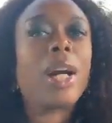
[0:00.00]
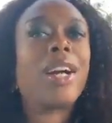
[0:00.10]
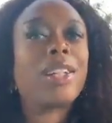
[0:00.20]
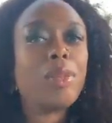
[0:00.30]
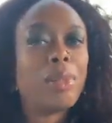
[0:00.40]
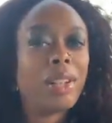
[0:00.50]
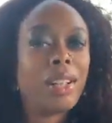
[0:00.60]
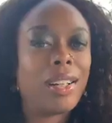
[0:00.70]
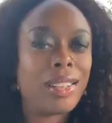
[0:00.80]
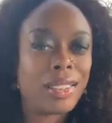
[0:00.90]
where you
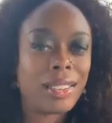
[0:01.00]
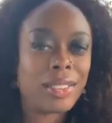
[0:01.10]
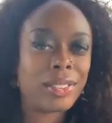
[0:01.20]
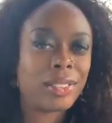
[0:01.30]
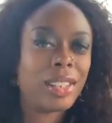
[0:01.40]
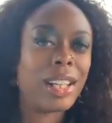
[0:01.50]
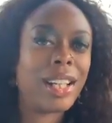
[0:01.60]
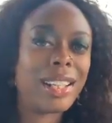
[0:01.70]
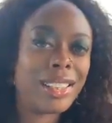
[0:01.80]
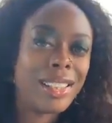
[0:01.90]
belong.
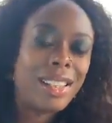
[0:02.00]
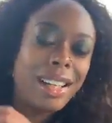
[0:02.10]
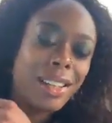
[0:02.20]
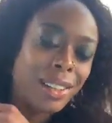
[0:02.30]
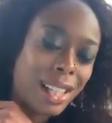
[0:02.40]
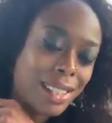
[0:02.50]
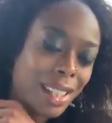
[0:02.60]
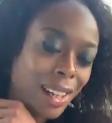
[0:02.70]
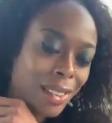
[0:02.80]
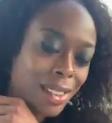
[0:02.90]
And I know that
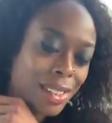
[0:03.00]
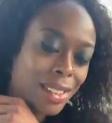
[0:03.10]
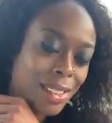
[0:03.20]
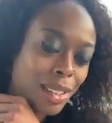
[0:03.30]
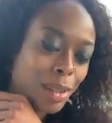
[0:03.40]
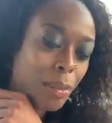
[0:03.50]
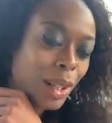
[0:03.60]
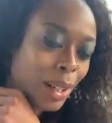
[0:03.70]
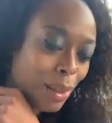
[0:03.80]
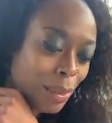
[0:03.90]
sounds
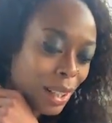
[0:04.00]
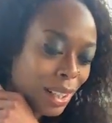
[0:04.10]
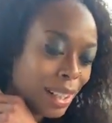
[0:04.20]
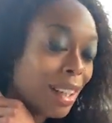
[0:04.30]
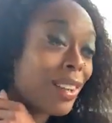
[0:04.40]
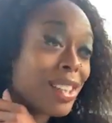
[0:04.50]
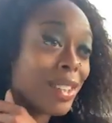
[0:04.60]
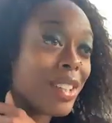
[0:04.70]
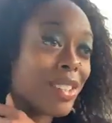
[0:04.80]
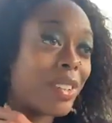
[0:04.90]
bitter, but it
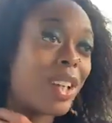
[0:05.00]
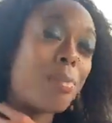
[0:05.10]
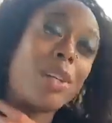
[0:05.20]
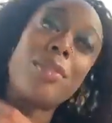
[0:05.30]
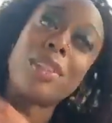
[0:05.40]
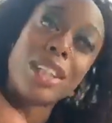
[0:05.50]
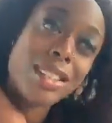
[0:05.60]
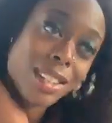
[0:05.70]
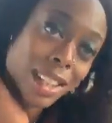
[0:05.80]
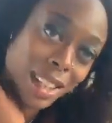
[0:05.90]
also is a very
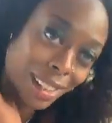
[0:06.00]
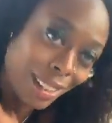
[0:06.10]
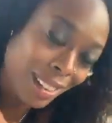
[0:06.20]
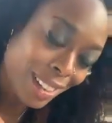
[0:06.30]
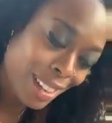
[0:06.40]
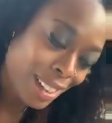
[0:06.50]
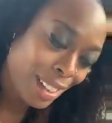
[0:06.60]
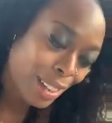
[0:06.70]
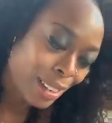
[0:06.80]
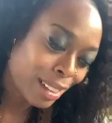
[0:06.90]
privileged thing.
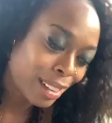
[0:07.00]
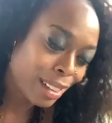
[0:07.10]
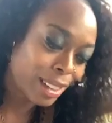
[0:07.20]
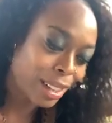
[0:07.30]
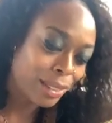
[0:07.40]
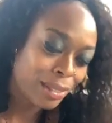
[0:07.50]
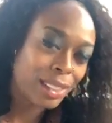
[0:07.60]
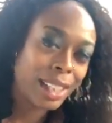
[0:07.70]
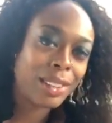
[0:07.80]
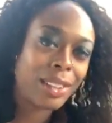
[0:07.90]
You know,
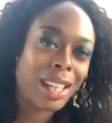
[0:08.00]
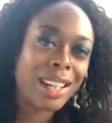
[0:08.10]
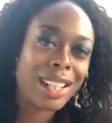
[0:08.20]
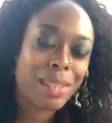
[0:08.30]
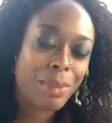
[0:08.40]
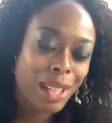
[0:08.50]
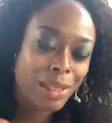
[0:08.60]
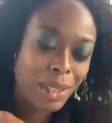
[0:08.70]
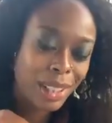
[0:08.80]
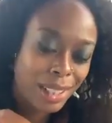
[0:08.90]
like you cannot
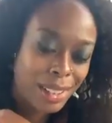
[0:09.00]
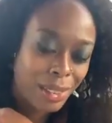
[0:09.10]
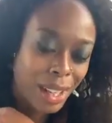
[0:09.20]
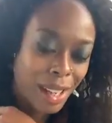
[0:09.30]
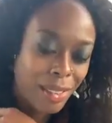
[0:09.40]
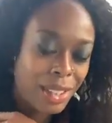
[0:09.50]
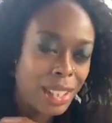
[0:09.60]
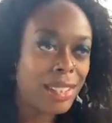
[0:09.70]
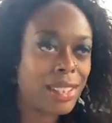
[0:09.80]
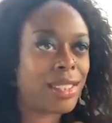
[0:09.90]
expect me to have
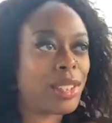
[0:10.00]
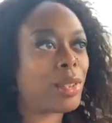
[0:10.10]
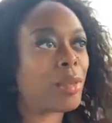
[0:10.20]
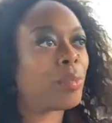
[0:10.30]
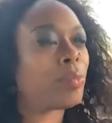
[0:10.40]
this